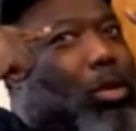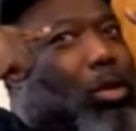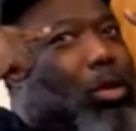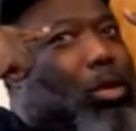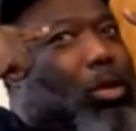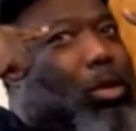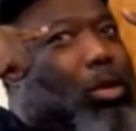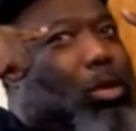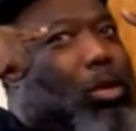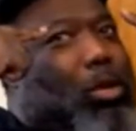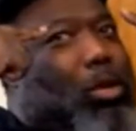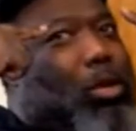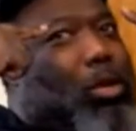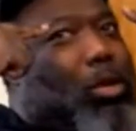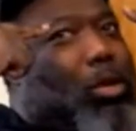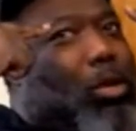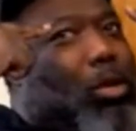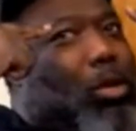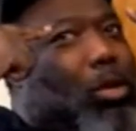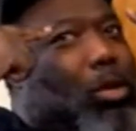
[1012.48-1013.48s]
and I'm
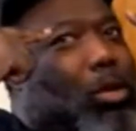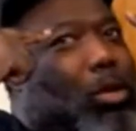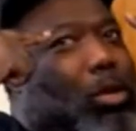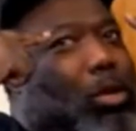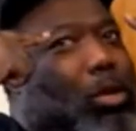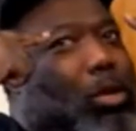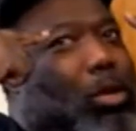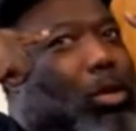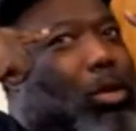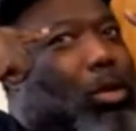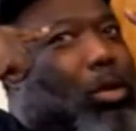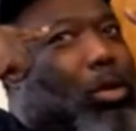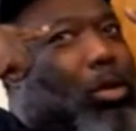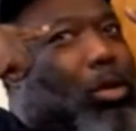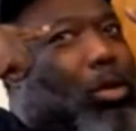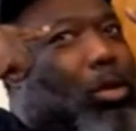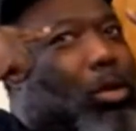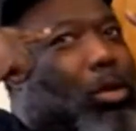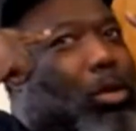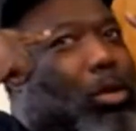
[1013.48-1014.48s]
like, no, nah,
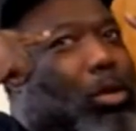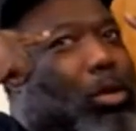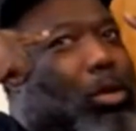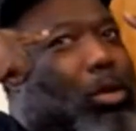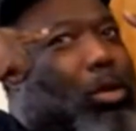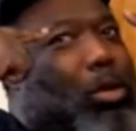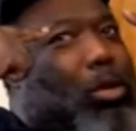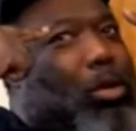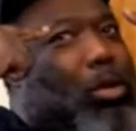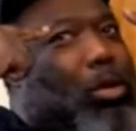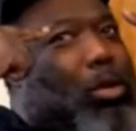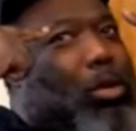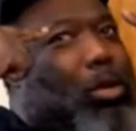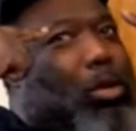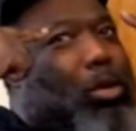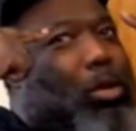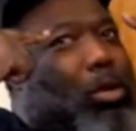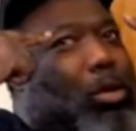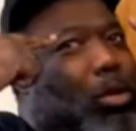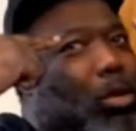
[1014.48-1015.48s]
I didn't see it, but
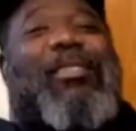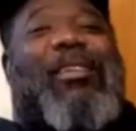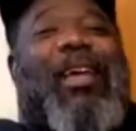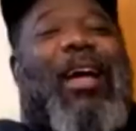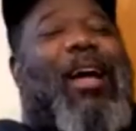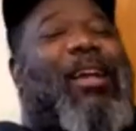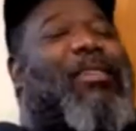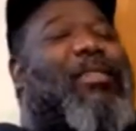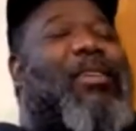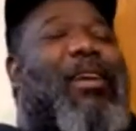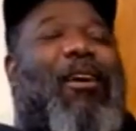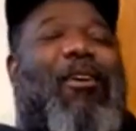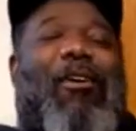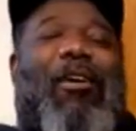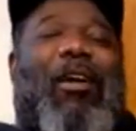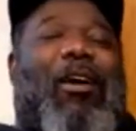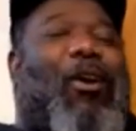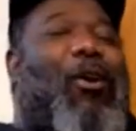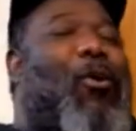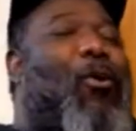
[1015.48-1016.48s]
I, I
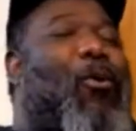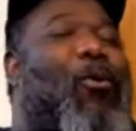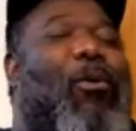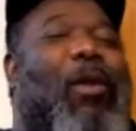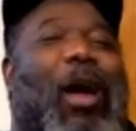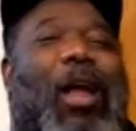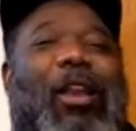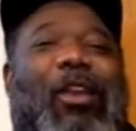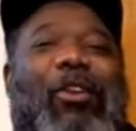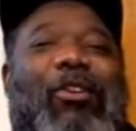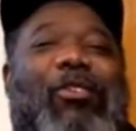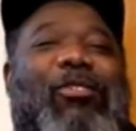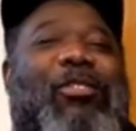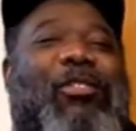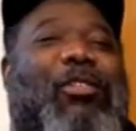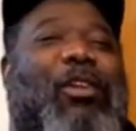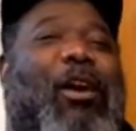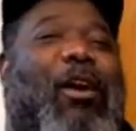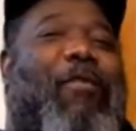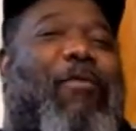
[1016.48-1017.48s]
saw a whole lot of their
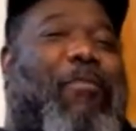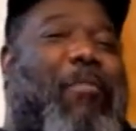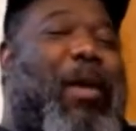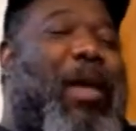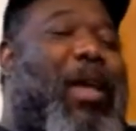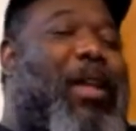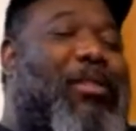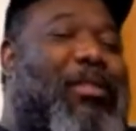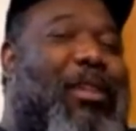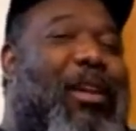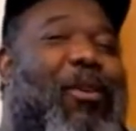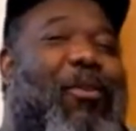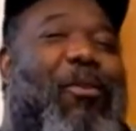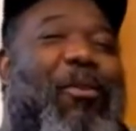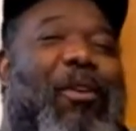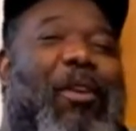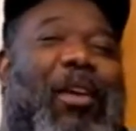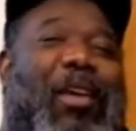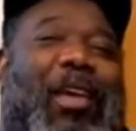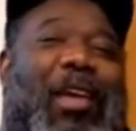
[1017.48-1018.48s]
stuff, man. So
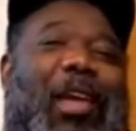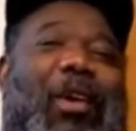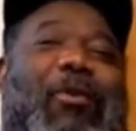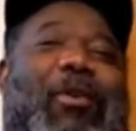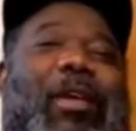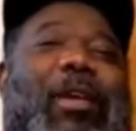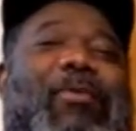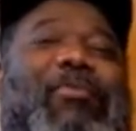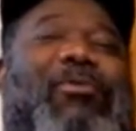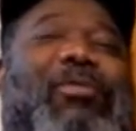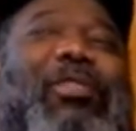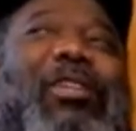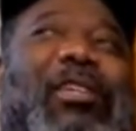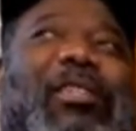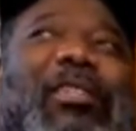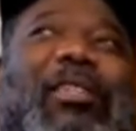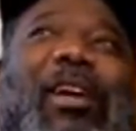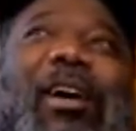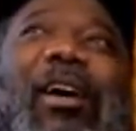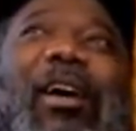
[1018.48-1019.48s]
it, it was
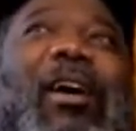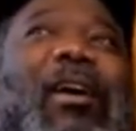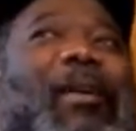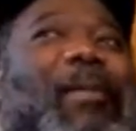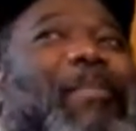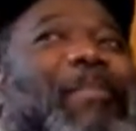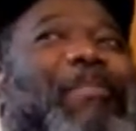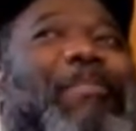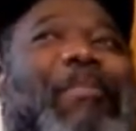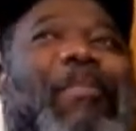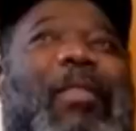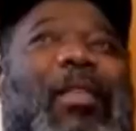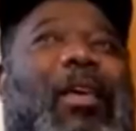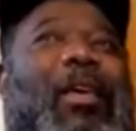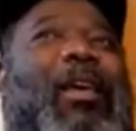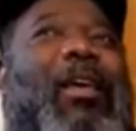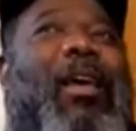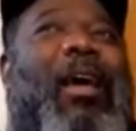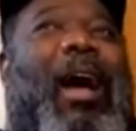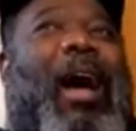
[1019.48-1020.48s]
just uh,
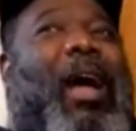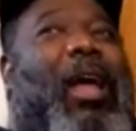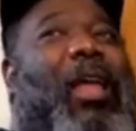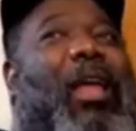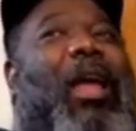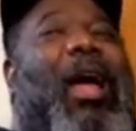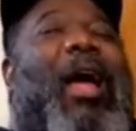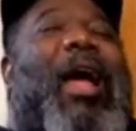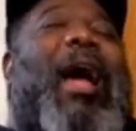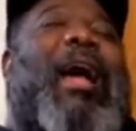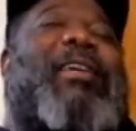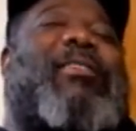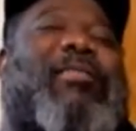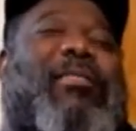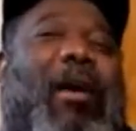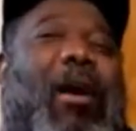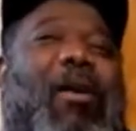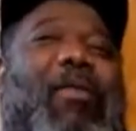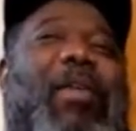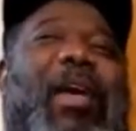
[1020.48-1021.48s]
I I
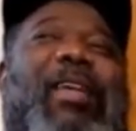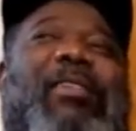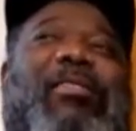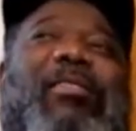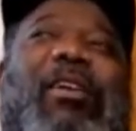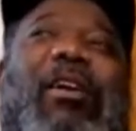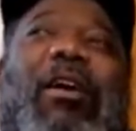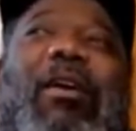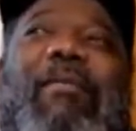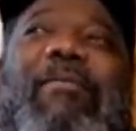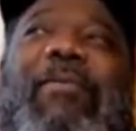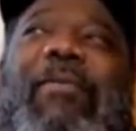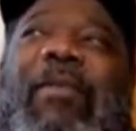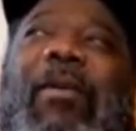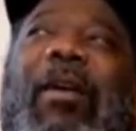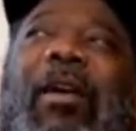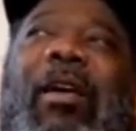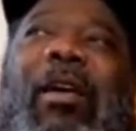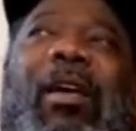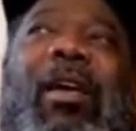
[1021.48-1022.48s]
saw that stuff,
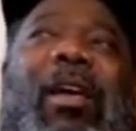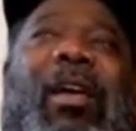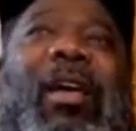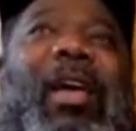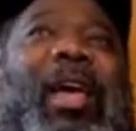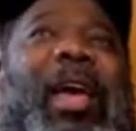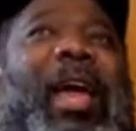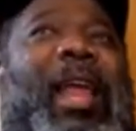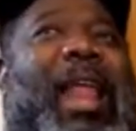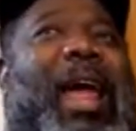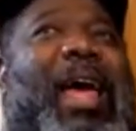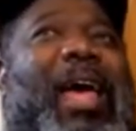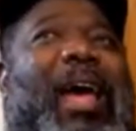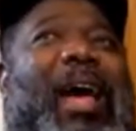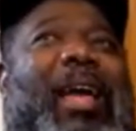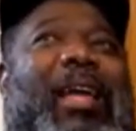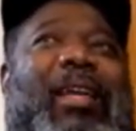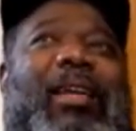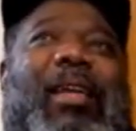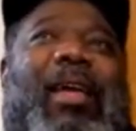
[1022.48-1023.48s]
and
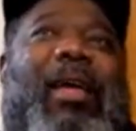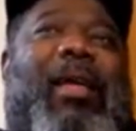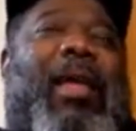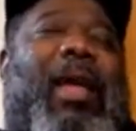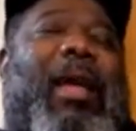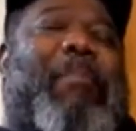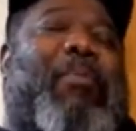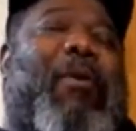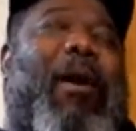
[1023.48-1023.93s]
I I, I